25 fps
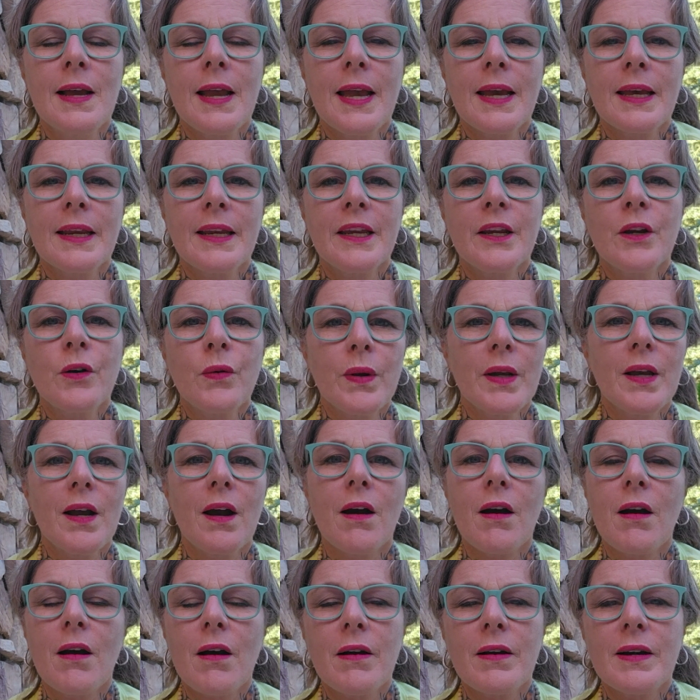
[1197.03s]
And here we
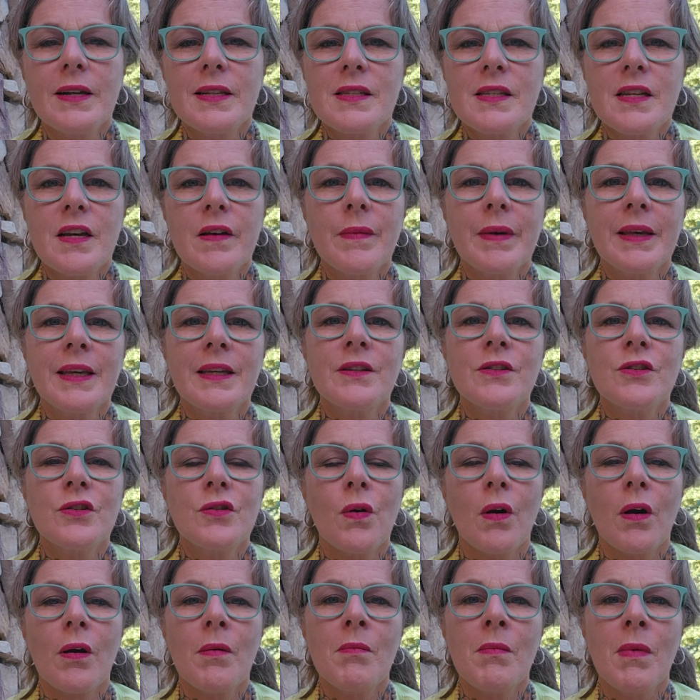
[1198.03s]
are, it's coming
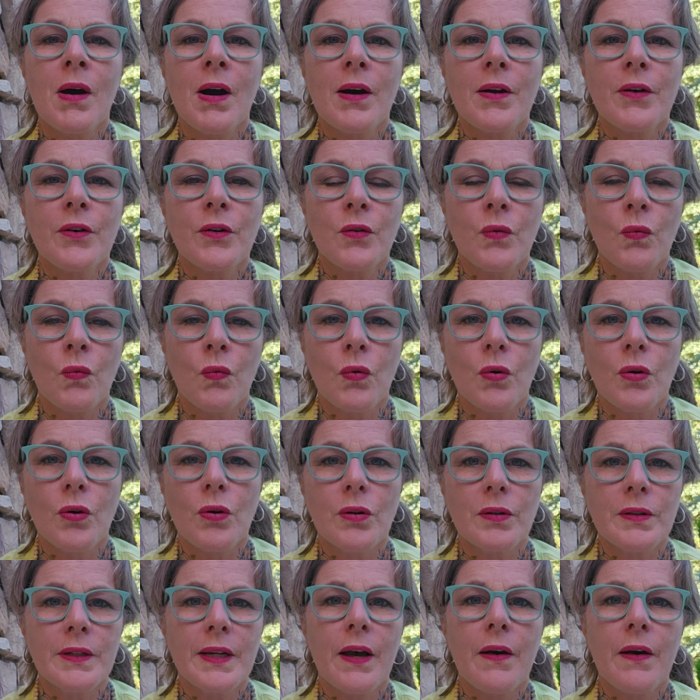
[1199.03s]
into our modern
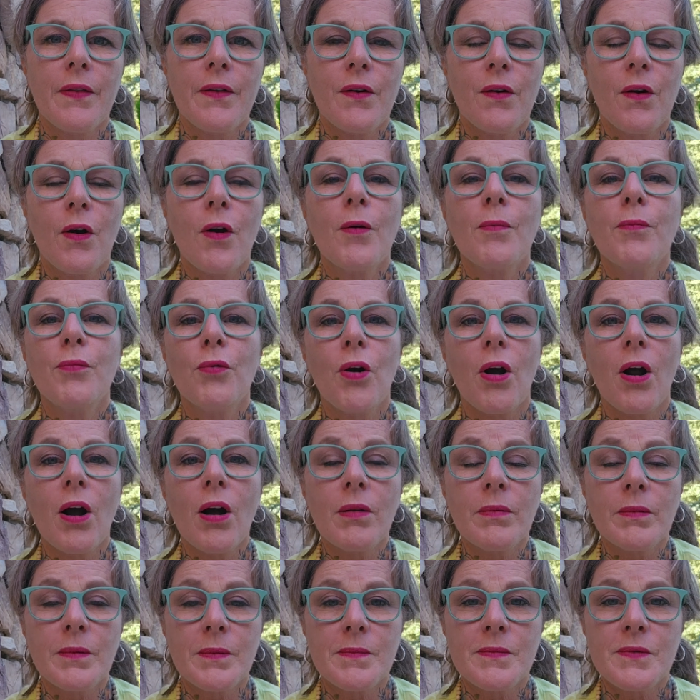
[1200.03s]
world. there are
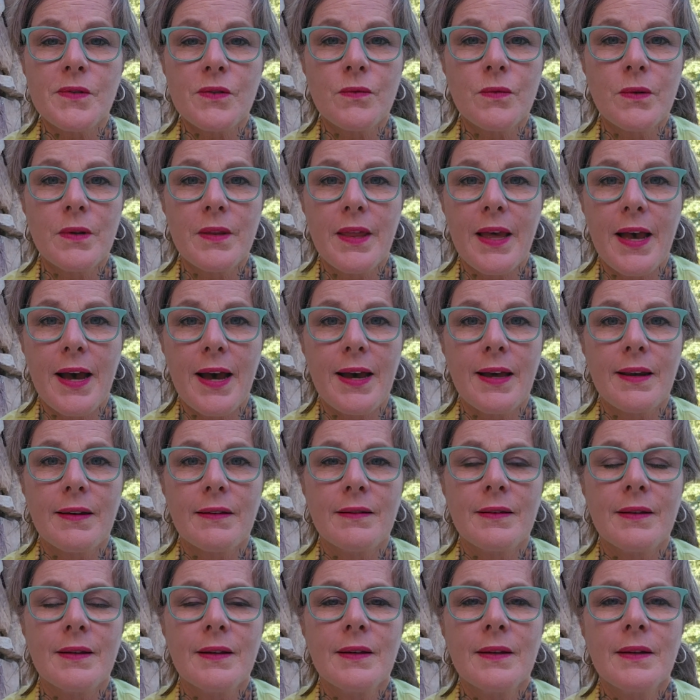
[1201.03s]
problems with that,
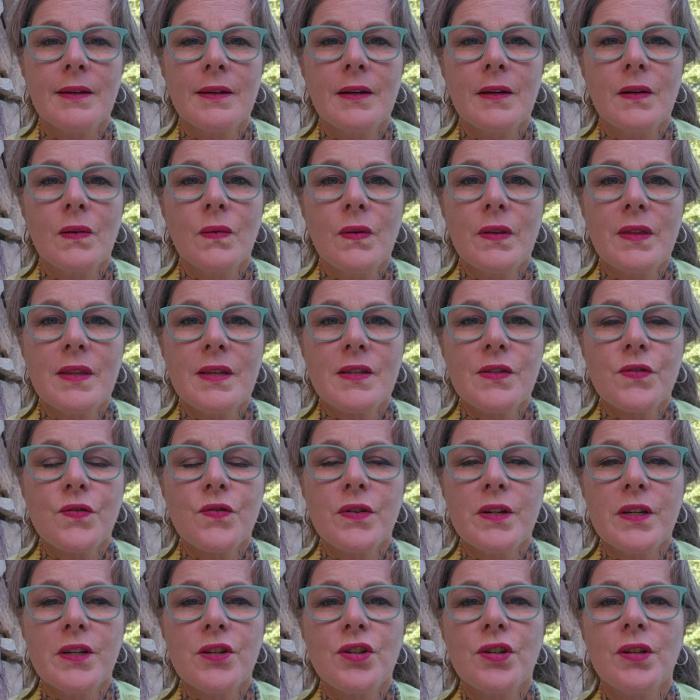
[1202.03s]
with this
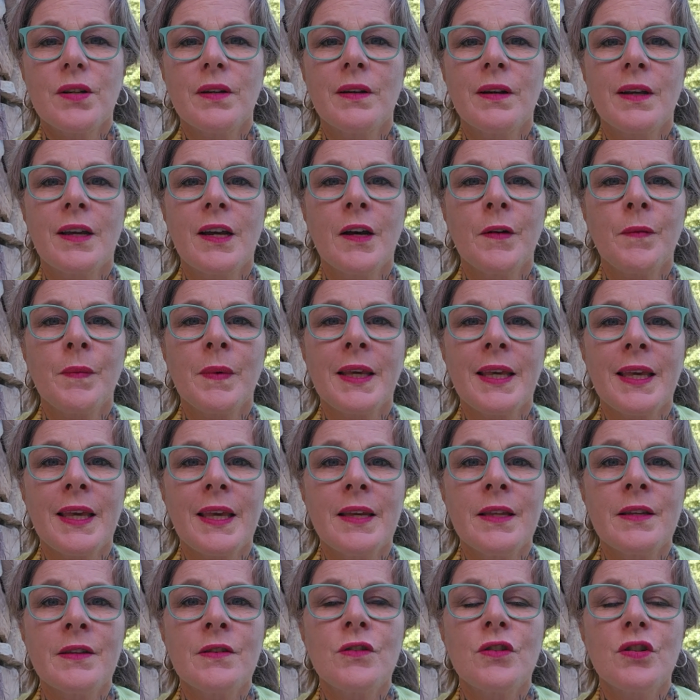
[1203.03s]
tradition coming
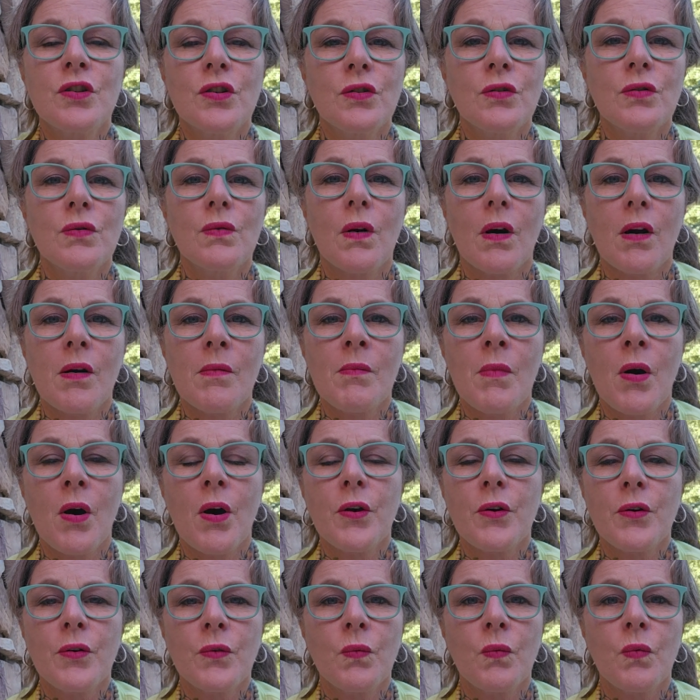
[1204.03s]
into our
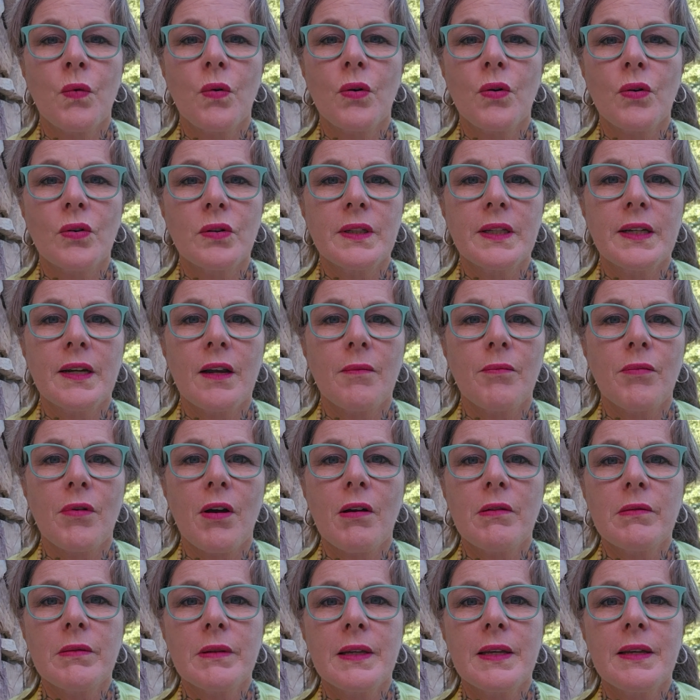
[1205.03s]
modern world. And I'll
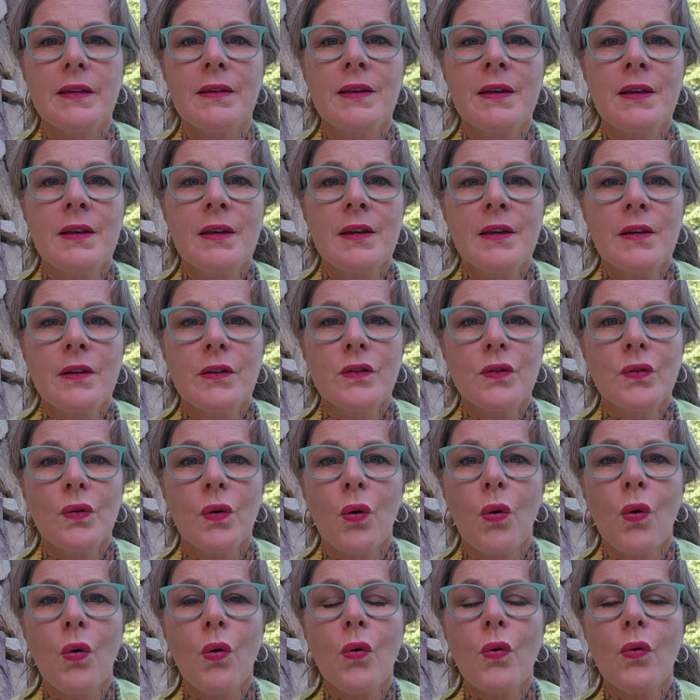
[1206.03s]
probably do
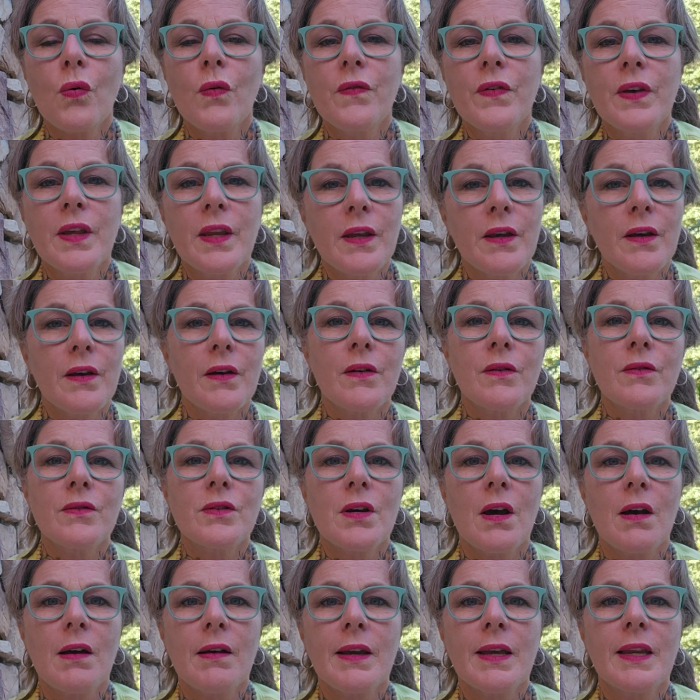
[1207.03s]
a whole video
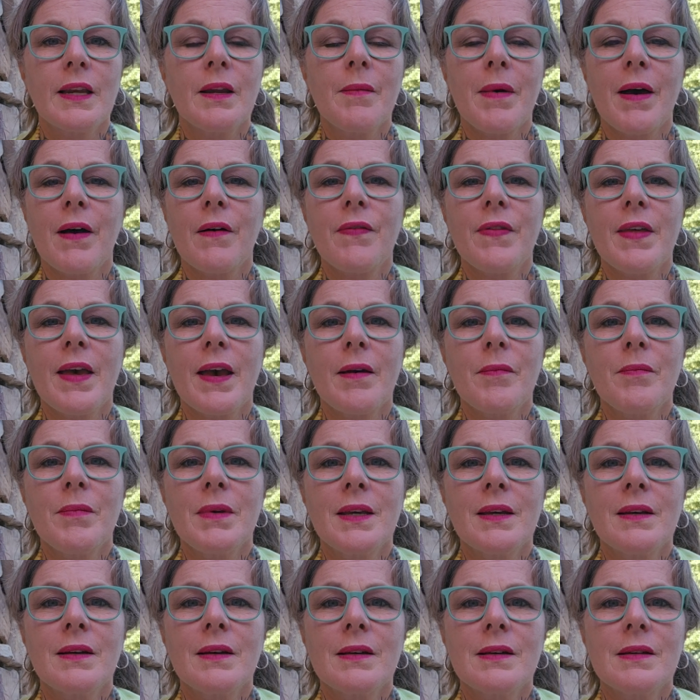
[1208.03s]
talking about that
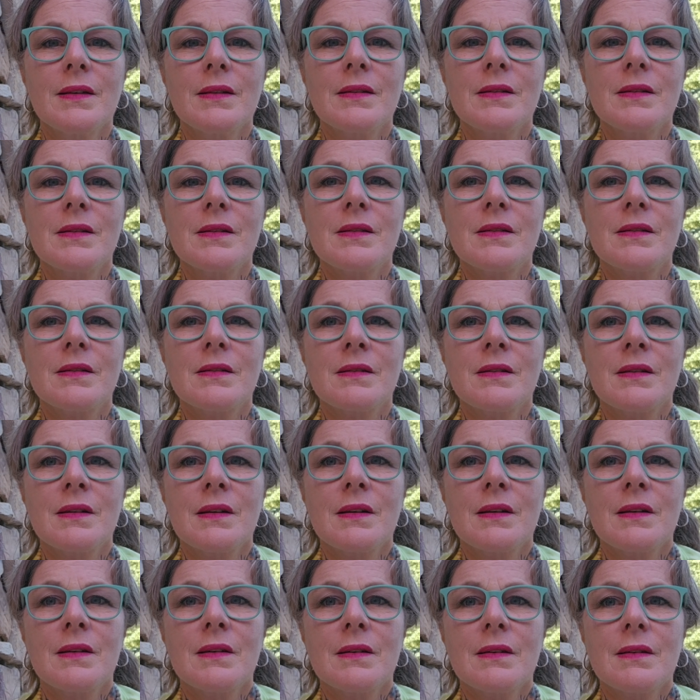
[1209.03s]
because
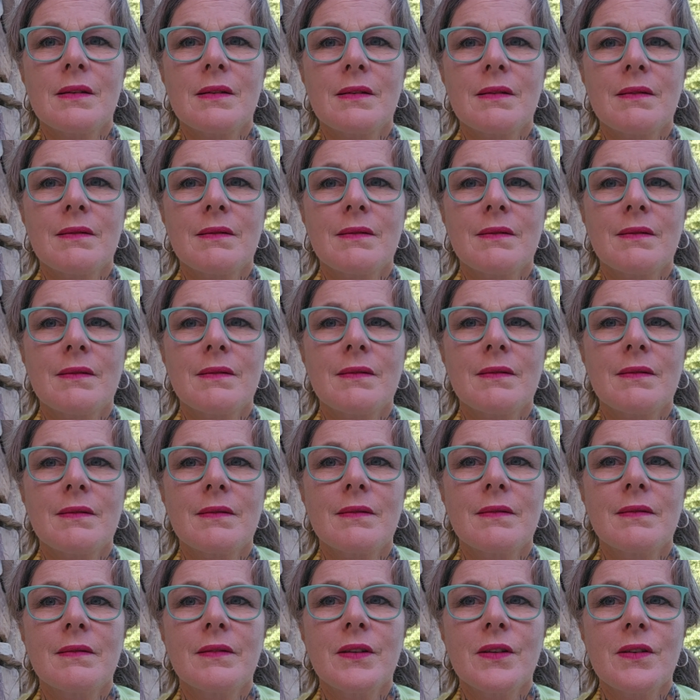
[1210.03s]

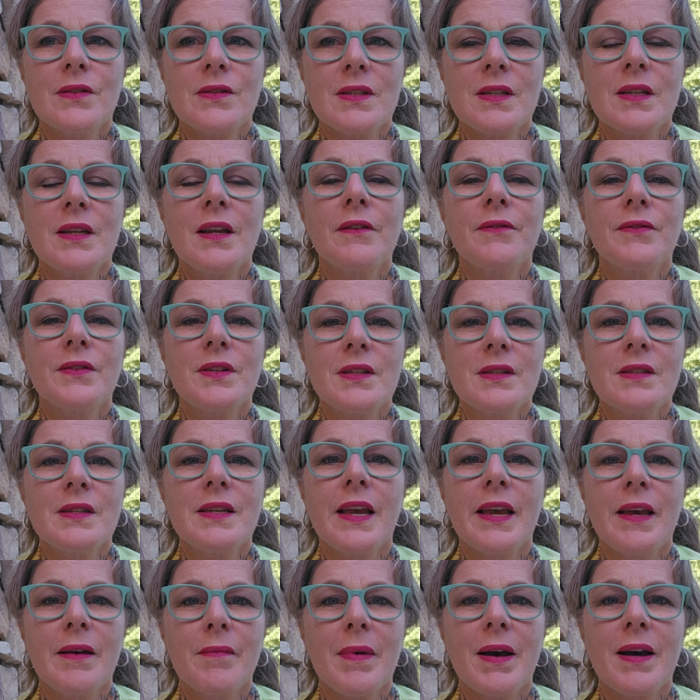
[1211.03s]
there's enough to
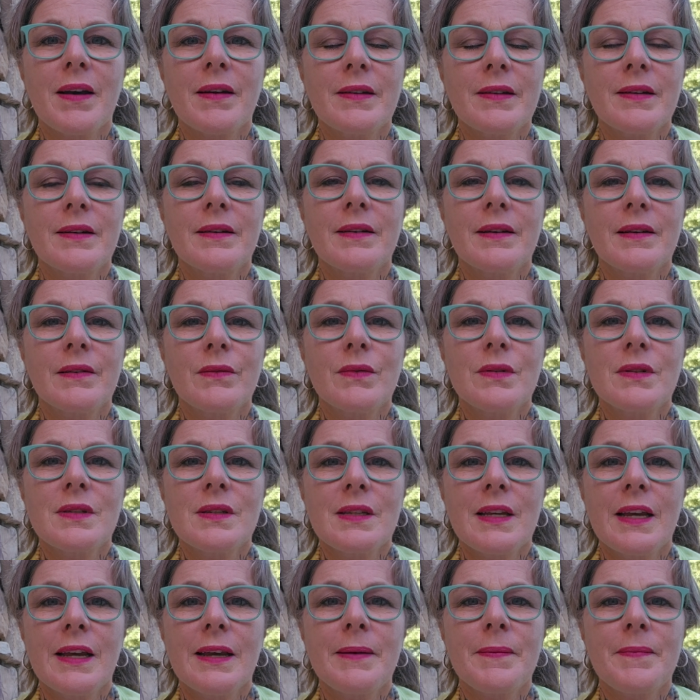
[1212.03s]
say about it, I would
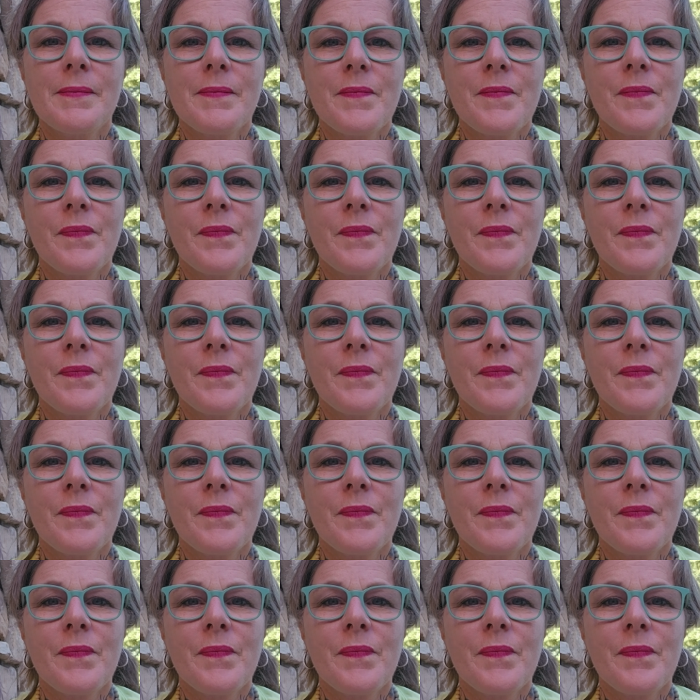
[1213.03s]
say.